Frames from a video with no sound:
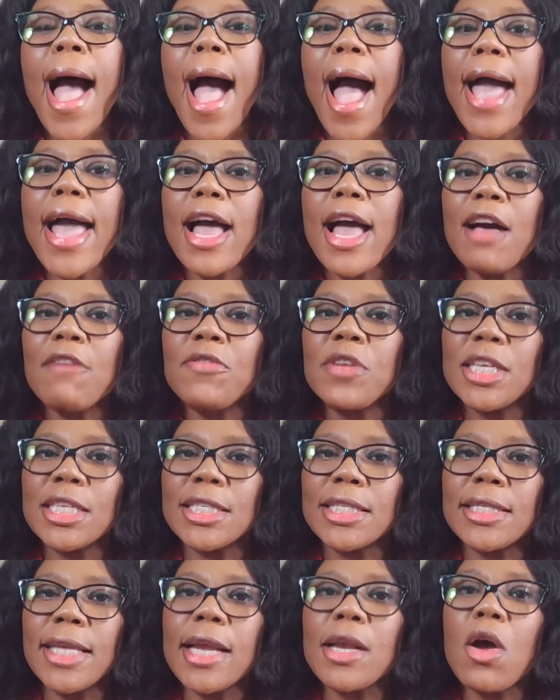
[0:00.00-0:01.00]
I have
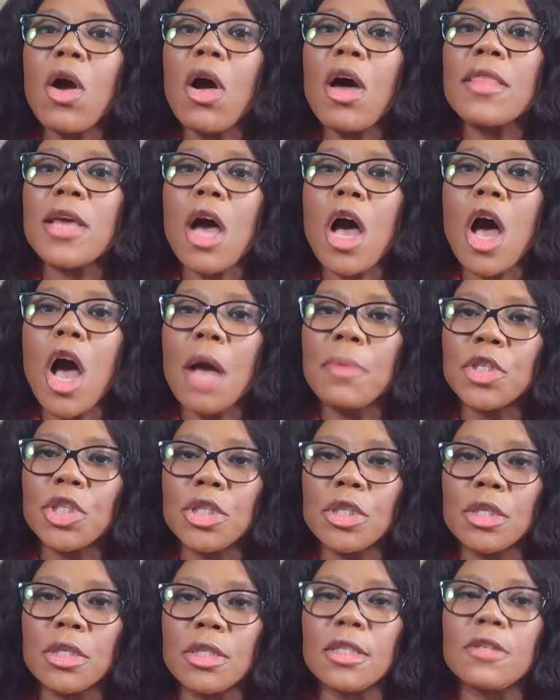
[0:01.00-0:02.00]
listed other
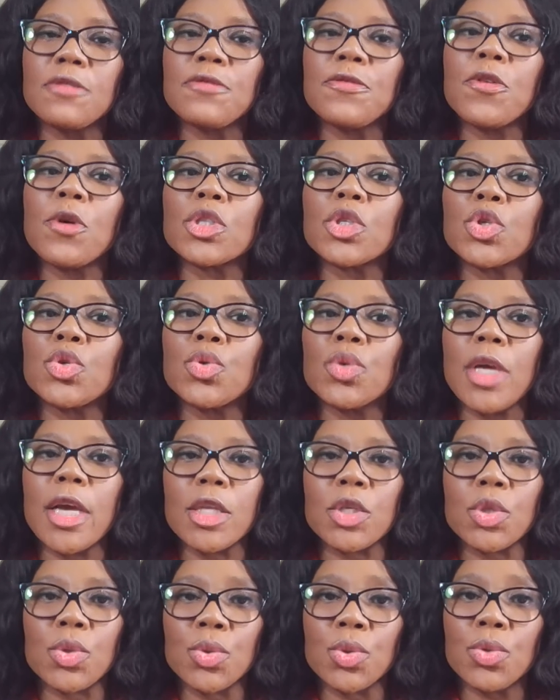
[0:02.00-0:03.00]
options for
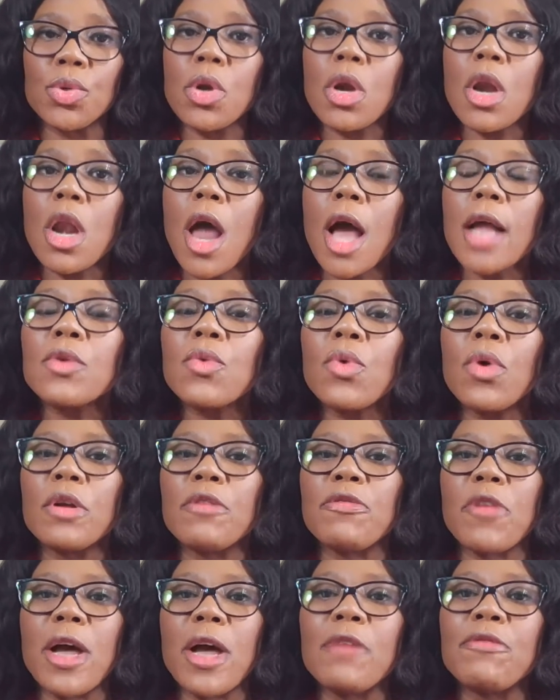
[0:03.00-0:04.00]
students who do not
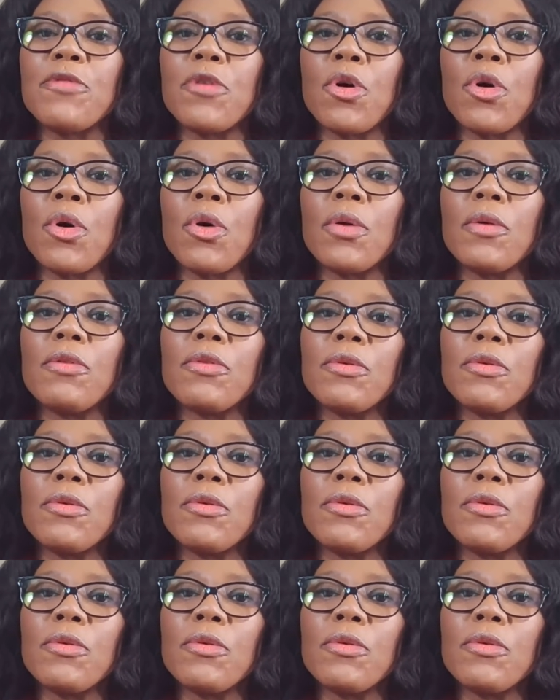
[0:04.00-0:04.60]
qualify for